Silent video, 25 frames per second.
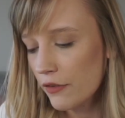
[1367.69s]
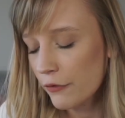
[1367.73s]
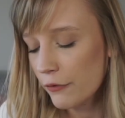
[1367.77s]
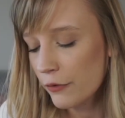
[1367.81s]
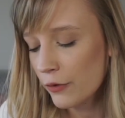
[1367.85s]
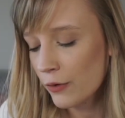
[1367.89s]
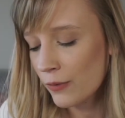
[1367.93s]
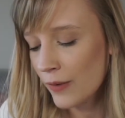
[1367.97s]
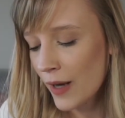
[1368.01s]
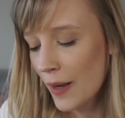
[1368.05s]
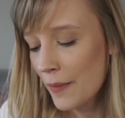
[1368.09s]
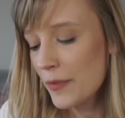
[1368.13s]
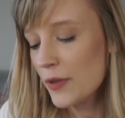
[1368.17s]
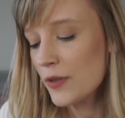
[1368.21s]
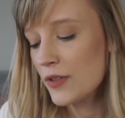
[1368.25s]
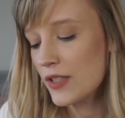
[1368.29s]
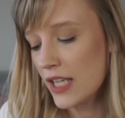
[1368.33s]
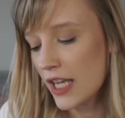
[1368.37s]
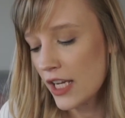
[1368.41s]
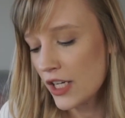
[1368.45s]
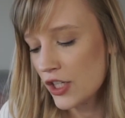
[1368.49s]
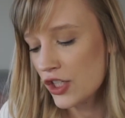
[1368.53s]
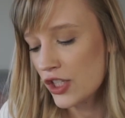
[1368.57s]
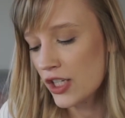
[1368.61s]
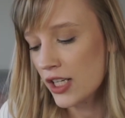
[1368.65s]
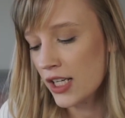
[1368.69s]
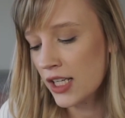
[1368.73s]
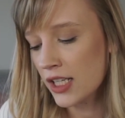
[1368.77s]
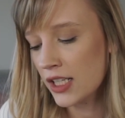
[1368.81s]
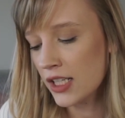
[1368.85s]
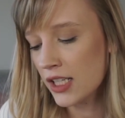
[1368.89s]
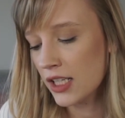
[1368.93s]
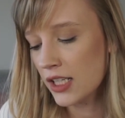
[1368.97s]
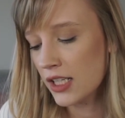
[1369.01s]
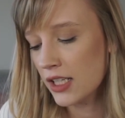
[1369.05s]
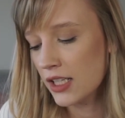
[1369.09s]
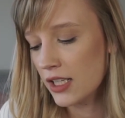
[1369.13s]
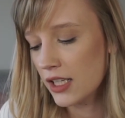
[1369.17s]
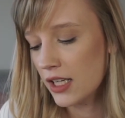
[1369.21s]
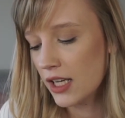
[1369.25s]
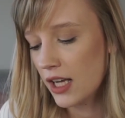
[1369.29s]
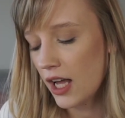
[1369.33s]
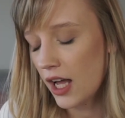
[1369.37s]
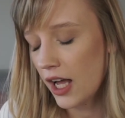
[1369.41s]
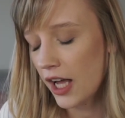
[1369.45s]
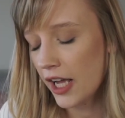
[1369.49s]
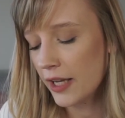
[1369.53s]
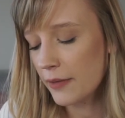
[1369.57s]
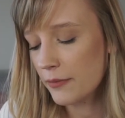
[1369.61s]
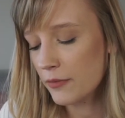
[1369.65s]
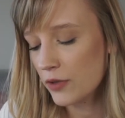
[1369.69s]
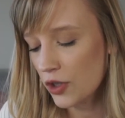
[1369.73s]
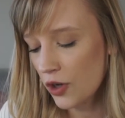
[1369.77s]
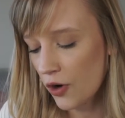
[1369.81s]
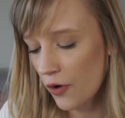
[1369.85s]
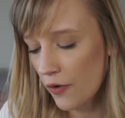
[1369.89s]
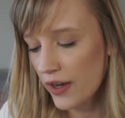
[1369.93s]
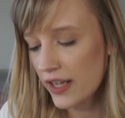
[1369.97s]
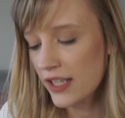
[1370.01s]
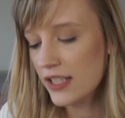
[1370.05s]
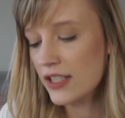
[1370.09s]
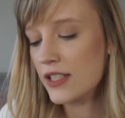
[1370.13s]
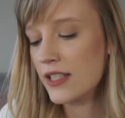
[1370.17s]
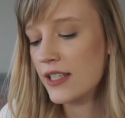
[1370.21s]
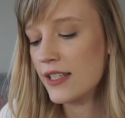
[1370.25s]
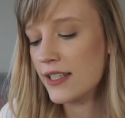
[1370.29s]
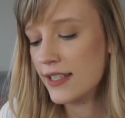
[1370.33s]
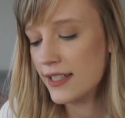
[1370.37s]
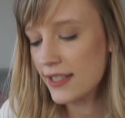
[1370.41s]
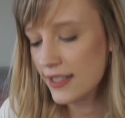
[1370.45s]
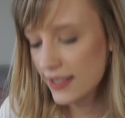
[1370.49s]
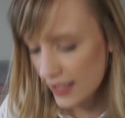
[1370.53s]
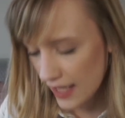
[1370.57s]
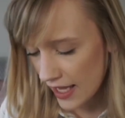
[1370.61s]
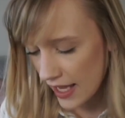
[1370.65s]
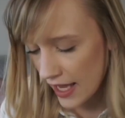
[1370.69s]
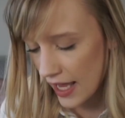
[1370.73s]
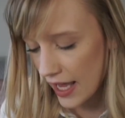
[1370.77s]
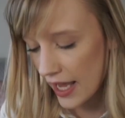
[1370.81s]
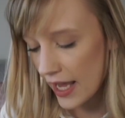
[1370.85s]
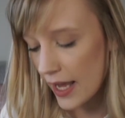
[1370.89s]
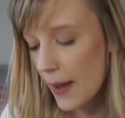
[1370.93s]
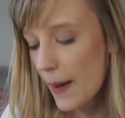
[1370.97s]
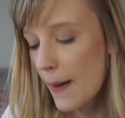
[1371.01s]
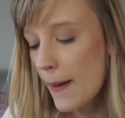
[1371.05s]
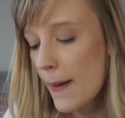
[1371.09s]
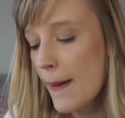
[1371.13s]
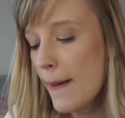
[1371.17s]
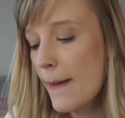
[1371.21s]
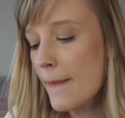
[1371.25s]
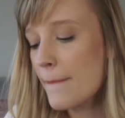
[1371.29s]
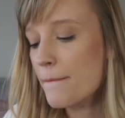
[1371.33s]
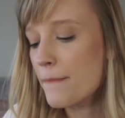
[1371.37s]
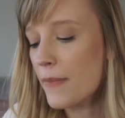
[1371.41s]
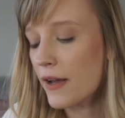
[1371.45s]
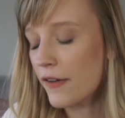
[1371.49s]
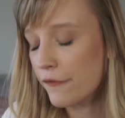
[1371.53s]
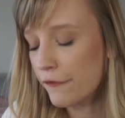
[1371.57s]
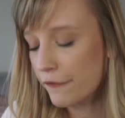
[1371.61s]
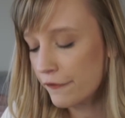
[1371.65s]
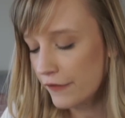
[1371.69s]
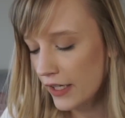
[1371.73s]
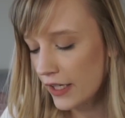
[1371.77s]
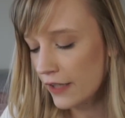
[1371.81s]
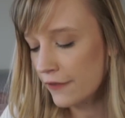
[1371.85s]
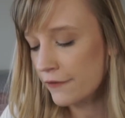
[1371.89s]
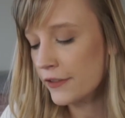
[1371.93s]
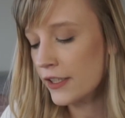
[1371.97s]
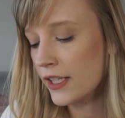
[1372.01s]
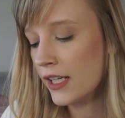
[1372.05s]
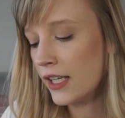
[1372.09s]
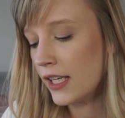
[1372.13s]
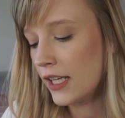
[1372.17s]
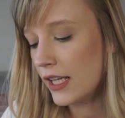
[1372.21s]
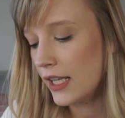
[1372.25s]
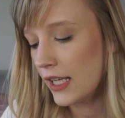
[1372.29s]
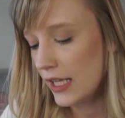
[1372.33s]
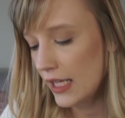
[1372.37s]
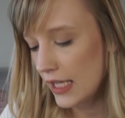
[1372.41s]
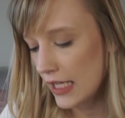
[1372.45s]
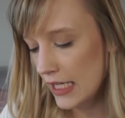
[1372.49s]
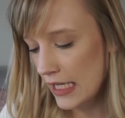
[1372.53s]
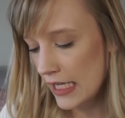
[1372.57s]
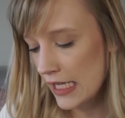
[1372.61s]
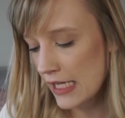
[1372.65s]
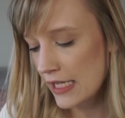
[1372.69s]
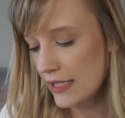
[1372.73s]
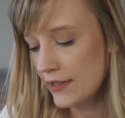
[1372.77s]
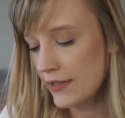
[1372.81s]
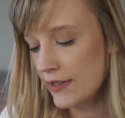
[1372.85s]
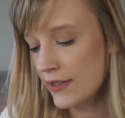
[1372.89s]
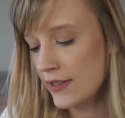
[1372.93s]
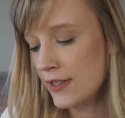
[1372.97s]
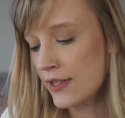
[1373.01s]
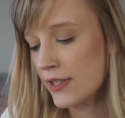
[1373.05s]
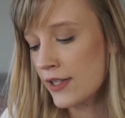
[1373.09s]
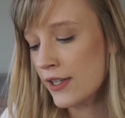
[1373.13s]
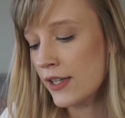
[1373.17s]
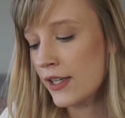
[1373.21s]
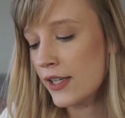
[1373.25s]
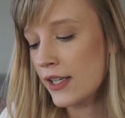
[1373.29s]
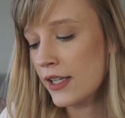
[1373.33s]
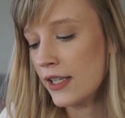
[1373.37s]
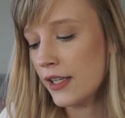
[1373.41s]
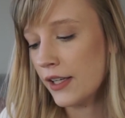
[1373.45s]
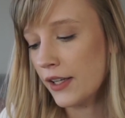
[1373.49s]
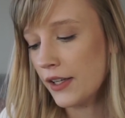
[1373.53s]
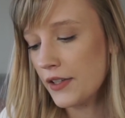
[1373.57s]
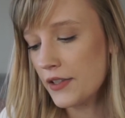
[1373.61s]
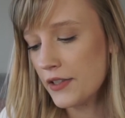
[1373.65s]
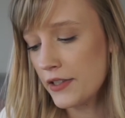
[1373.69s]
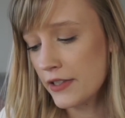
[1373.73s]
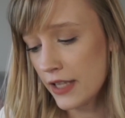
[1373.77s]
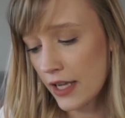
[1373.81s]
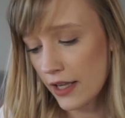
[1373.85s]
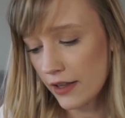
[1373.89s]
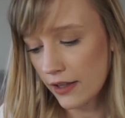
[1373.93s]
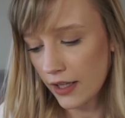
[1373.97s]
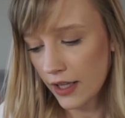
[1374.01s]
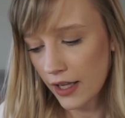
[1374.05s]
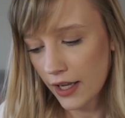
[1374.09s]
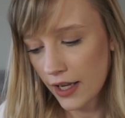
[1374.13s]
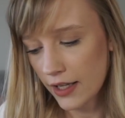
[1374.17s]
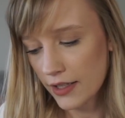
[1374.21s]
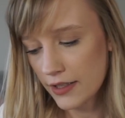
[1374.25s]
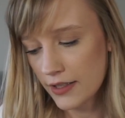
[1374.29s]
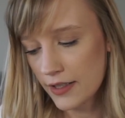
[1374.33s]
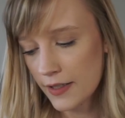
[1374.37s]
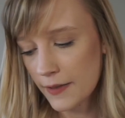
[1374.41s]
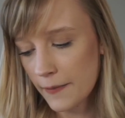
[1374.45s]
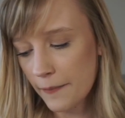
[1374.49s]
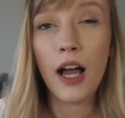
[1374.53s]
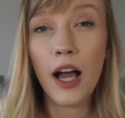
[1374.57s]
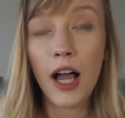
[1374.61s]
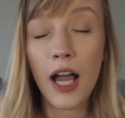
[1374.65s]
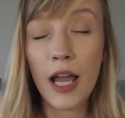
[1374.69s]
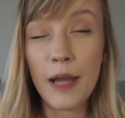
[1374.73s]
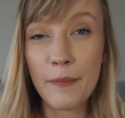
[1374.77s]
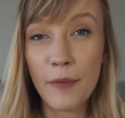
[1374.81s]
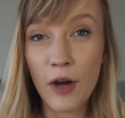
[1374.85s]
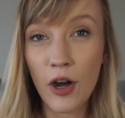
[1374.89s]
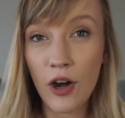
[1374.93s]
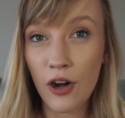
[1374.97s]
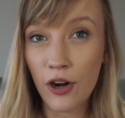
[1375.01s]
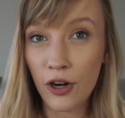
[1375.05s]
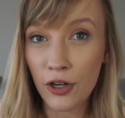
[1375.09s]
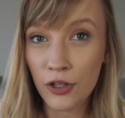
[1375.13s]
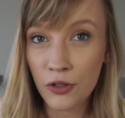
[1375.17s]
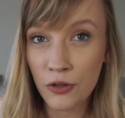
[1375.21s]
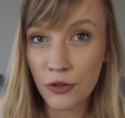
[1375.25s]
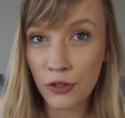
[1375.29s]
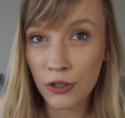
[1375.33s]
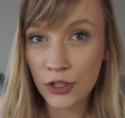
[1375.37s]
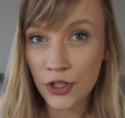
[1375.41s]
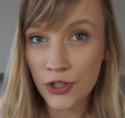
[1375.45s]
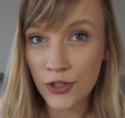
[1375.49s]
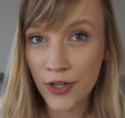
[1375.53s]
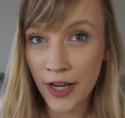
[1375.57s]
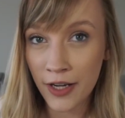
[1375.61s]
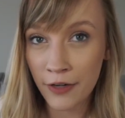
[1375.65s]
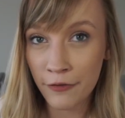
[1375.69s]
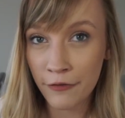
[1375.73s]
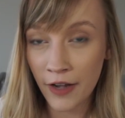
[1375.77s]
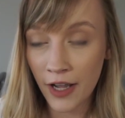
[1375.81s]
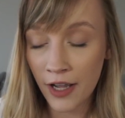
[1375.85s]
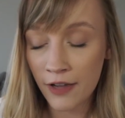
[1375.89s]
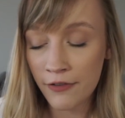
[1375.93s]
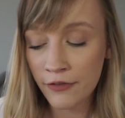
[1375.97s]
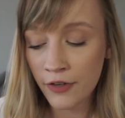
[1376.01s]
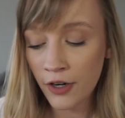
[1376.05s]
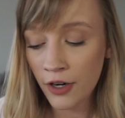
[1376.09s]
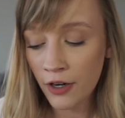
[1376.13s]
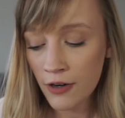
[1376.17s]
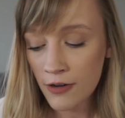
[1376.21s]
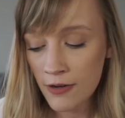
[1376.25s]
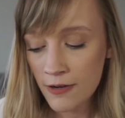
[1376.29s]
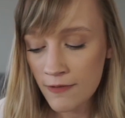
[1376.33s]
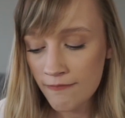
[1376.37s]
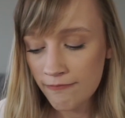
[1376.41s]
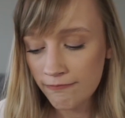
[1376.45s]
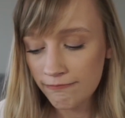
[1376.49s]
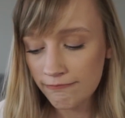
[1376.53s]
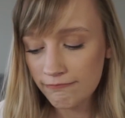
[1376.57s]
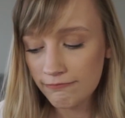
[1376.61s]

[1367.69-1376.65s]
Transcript: For Reputation, I am going to say my favorite is Delicate. I am a hardcore track five girl.